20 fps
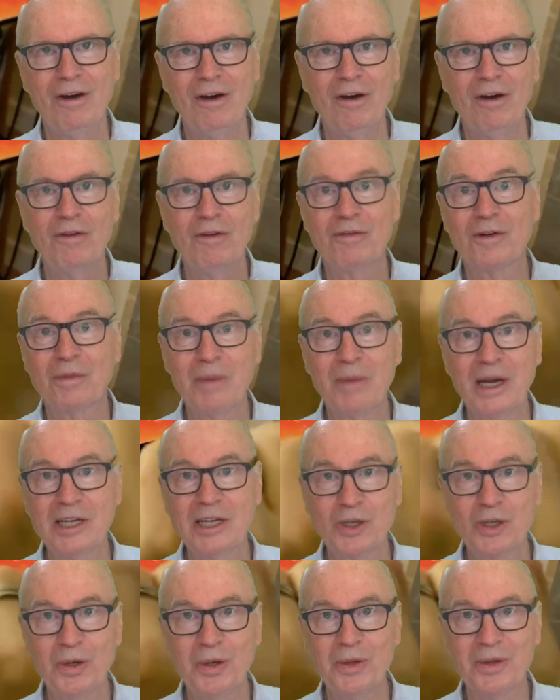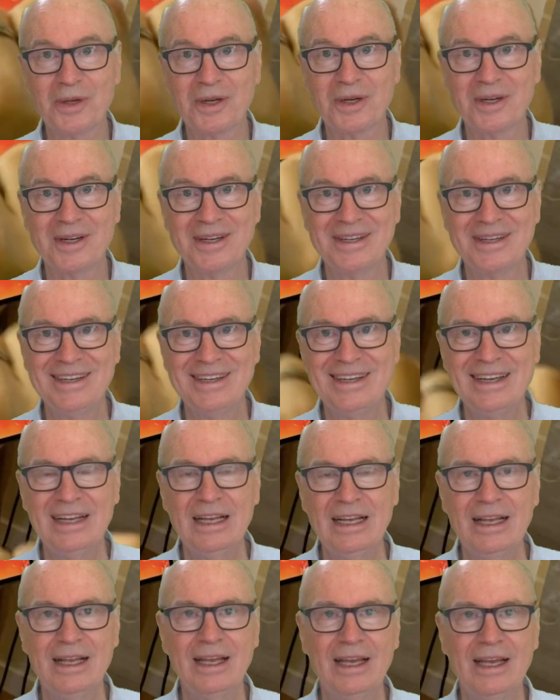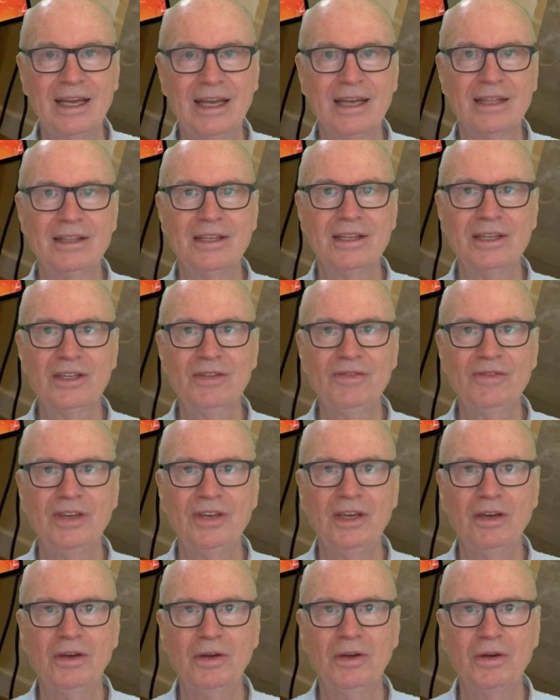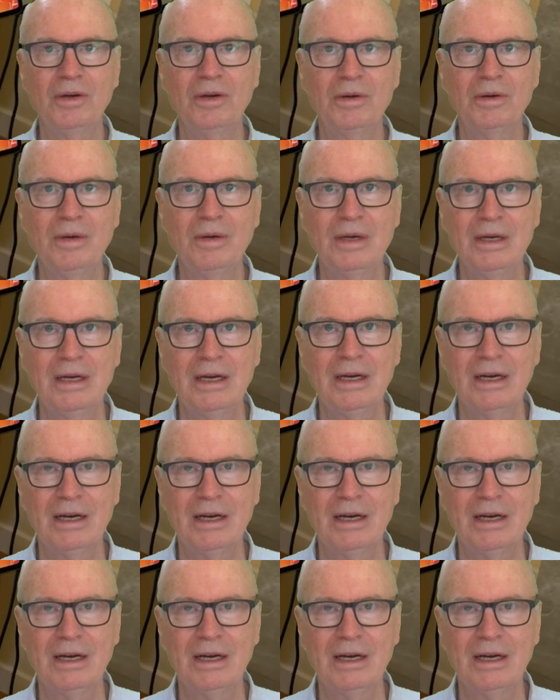over my shoulder. And this view,